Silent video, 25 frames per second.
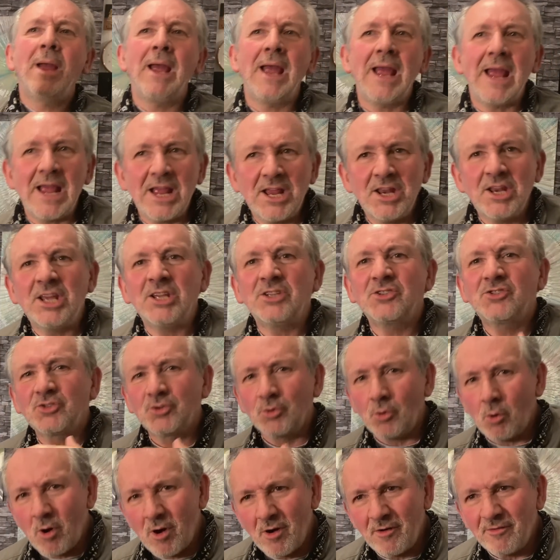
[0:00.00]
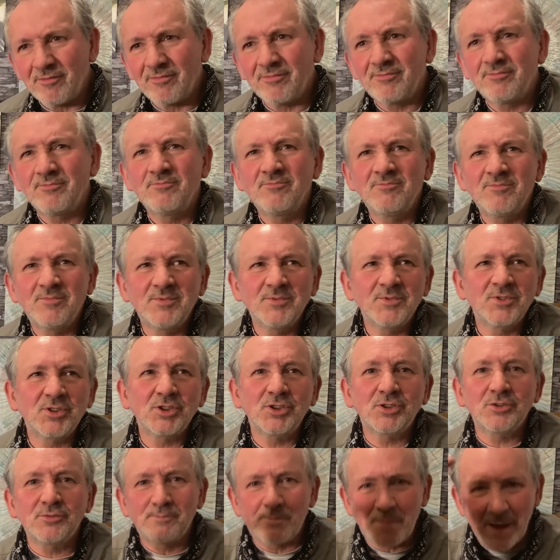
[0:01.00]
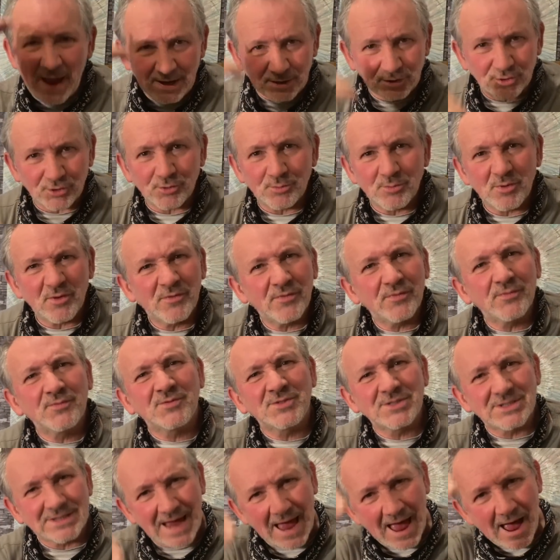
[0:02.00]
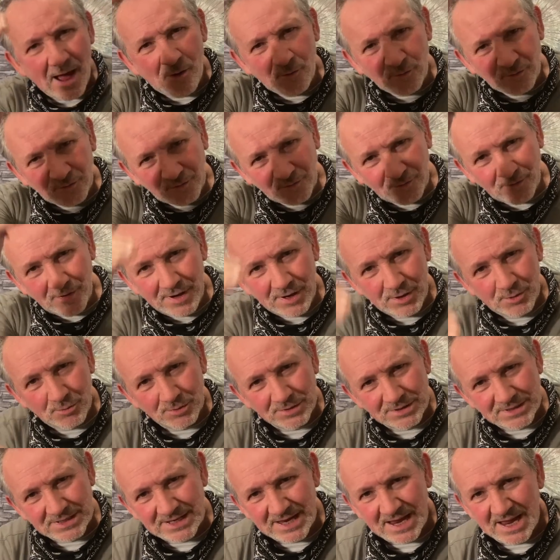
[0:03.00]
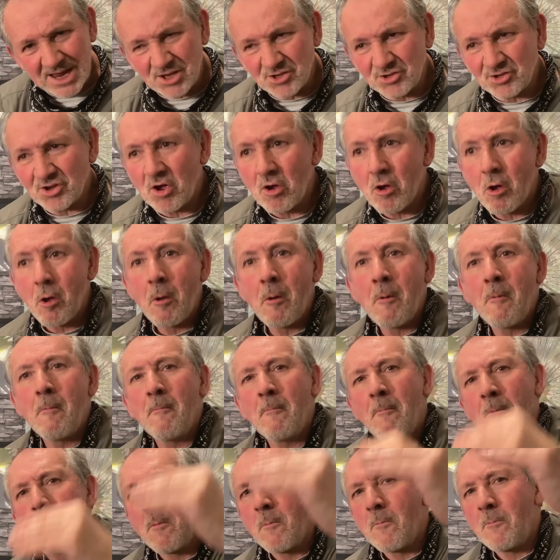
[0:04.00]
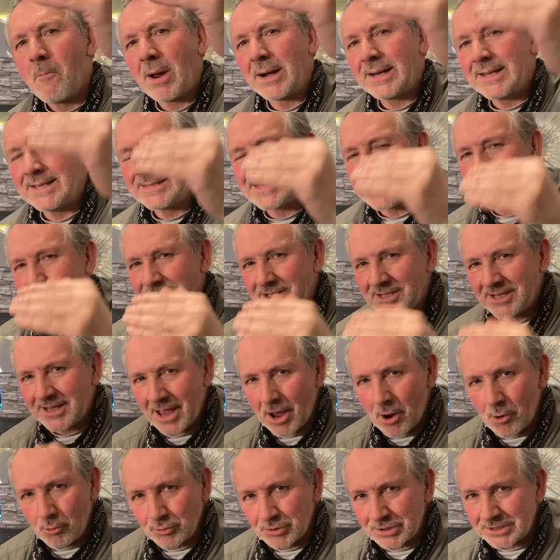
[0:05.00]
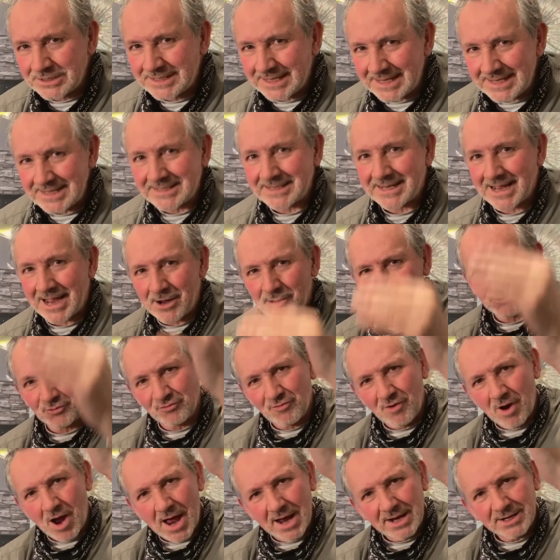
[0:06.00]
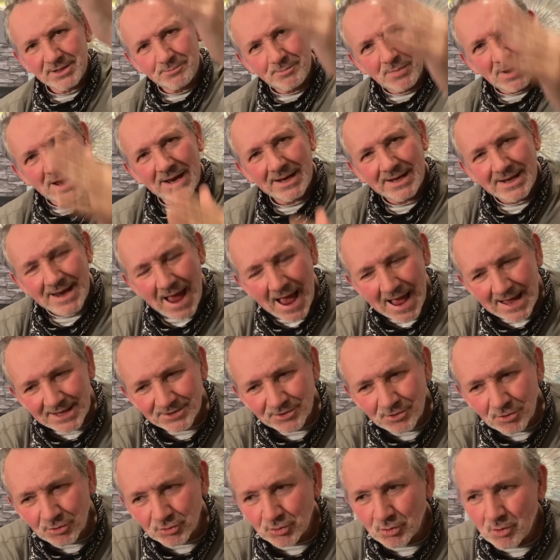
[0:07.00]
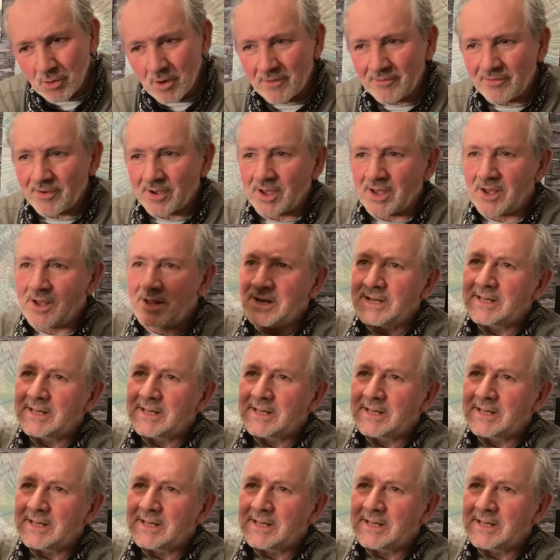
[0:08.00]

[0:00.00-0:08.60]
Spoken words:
in its sort of spectrum of sound frequencies, but it doesn't get all the details right. But it has got sort of a